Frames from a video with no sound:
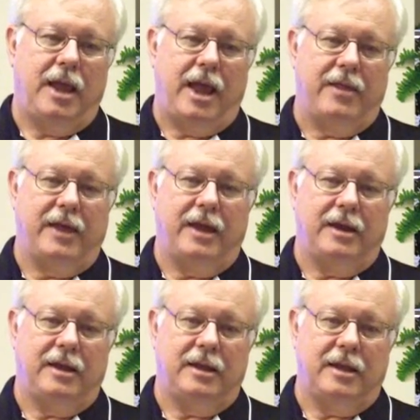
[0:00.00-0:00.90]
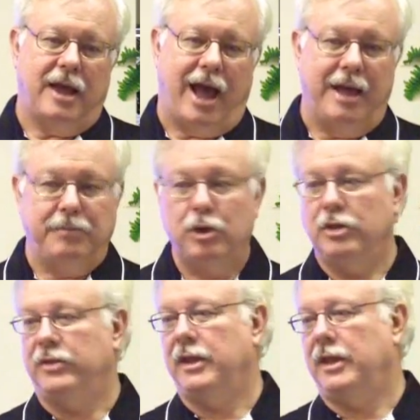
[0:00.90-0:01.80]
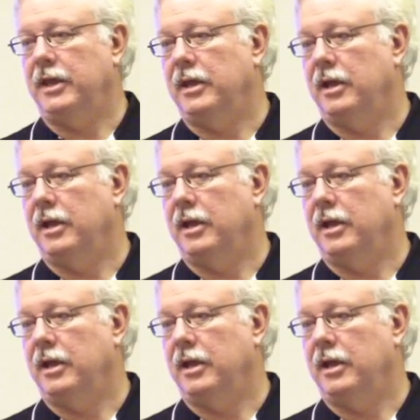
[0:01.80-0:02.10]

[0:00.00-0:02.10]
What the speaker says: and then I put the